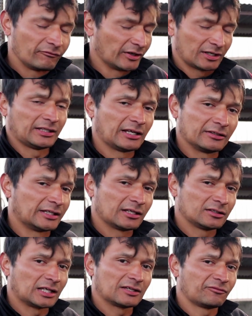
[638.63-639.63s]
Uh, they,
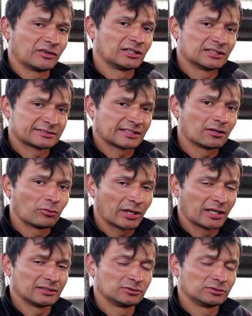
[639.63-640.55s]
they they fit the same way.